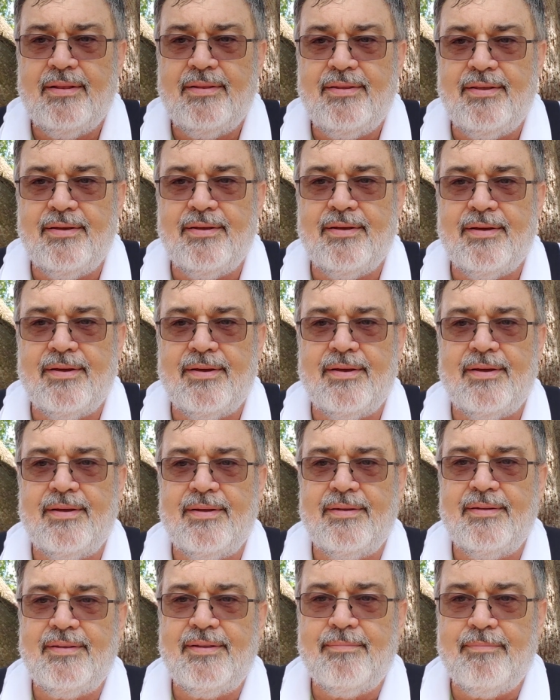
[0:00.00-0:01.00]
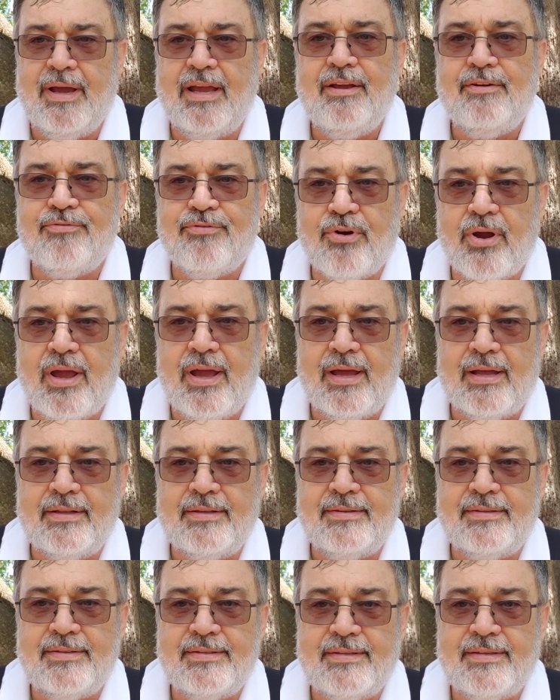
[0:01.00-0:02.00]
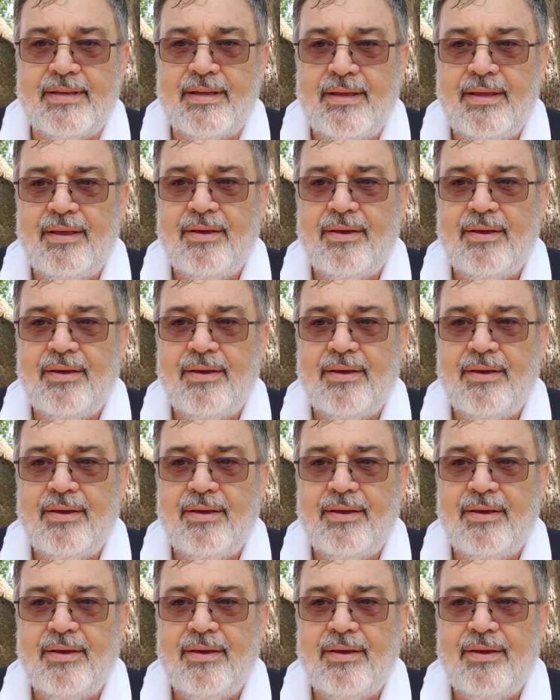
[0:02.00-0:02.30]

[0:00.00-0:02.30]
to make friends